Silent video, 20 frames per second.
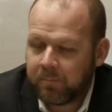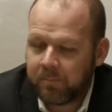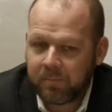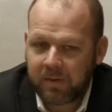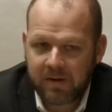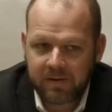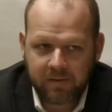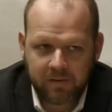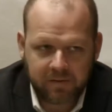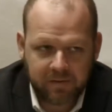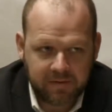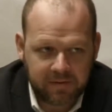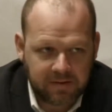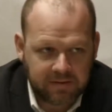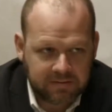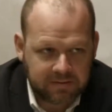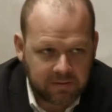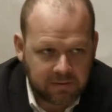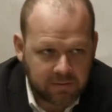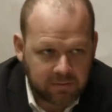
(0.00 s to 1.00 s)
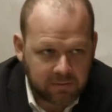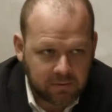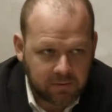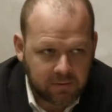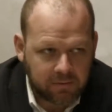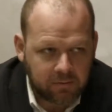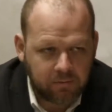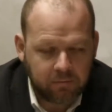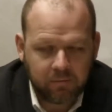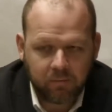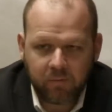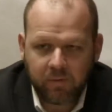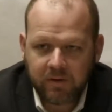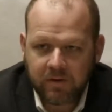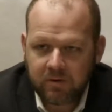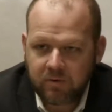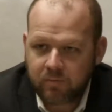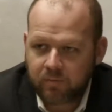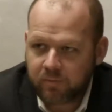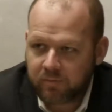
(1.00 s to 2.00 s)
by the things that you know, the way
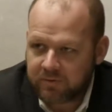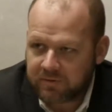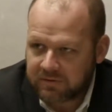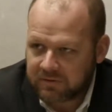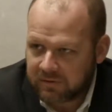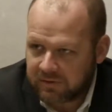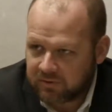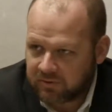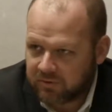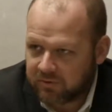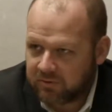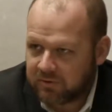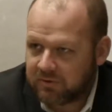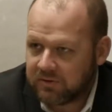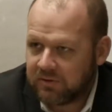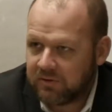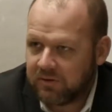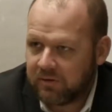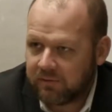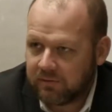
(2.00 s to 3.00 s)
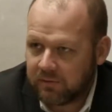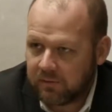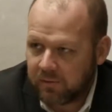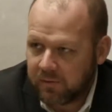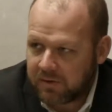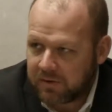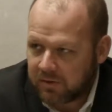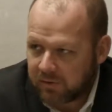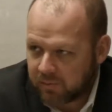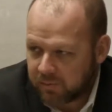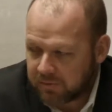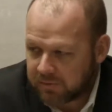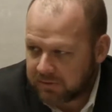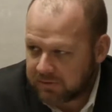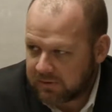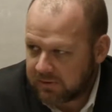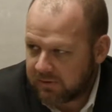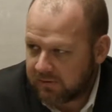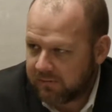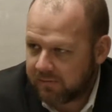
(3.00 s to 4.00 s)
you present yourself, the way you
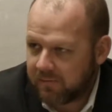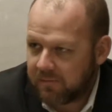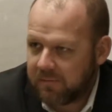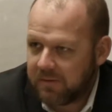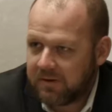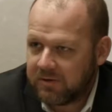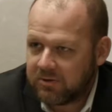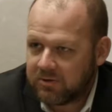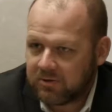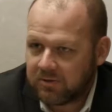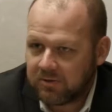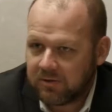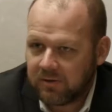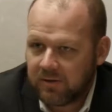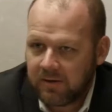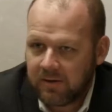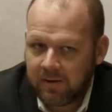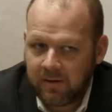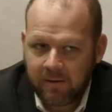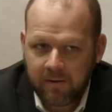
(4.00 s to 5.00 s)
present information,